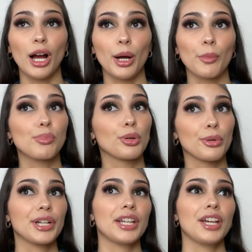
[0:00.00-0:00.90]
I'm
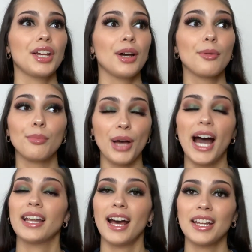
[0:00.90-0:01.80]
pretty
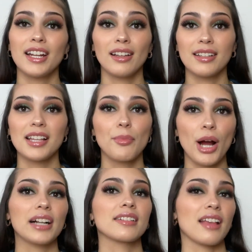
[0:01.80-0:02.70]
bad at it. Unless I
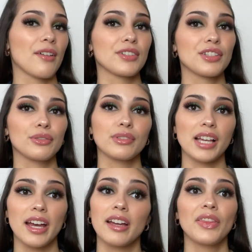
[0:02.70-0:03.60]
practice every single
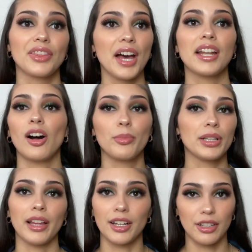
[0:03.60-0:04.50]
day, then I'll be
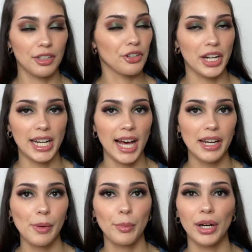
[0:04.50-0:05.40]
like great at
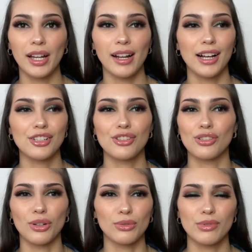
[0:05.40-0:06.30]
it, but I just
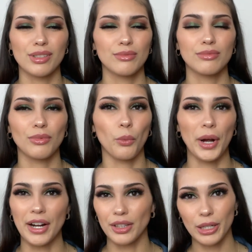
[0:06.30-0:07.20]
don't
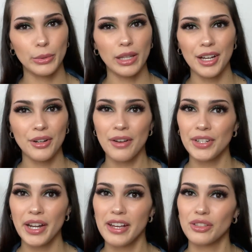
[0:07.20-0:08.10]
wear liquid liner every
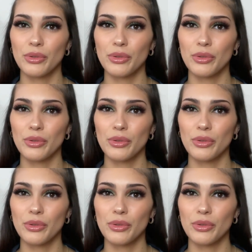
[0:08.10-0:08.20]
day, so